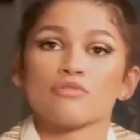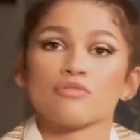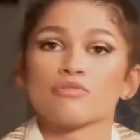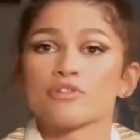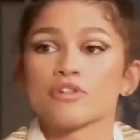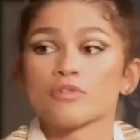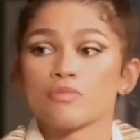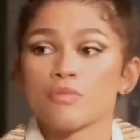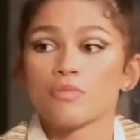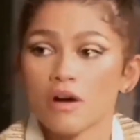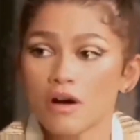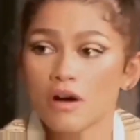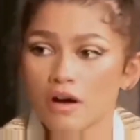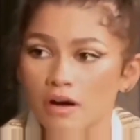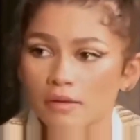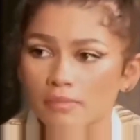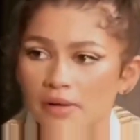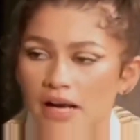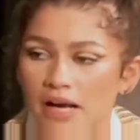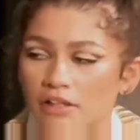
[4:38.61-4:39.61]

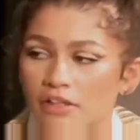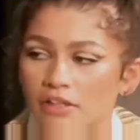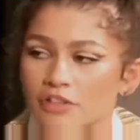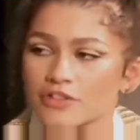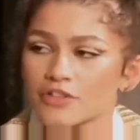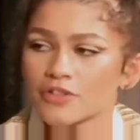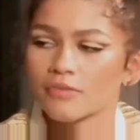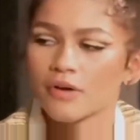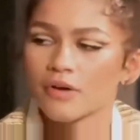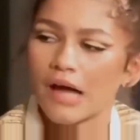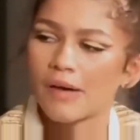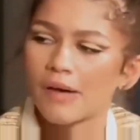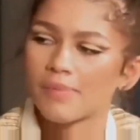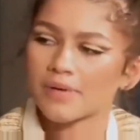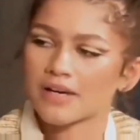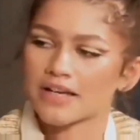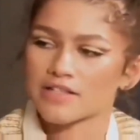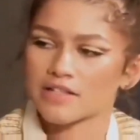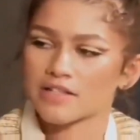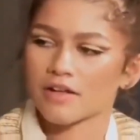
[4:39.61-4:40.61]
dedication to her family is
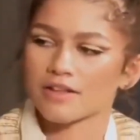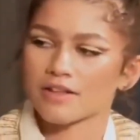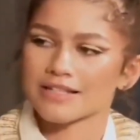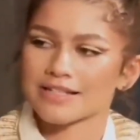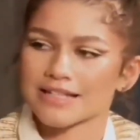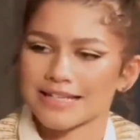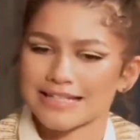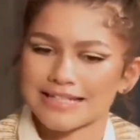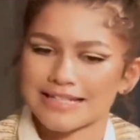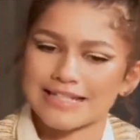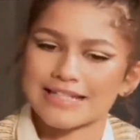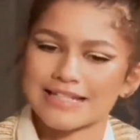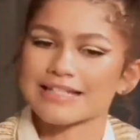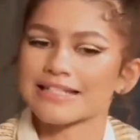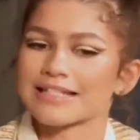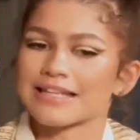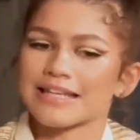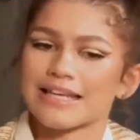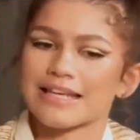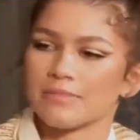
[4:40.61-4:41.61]
truly
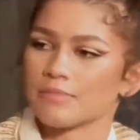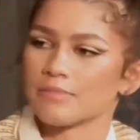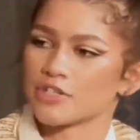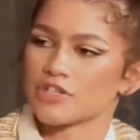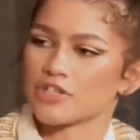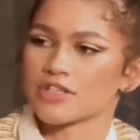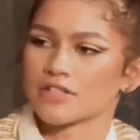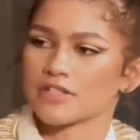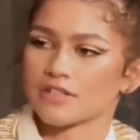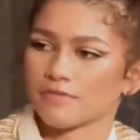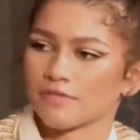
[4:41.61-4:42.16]
admirable, and it's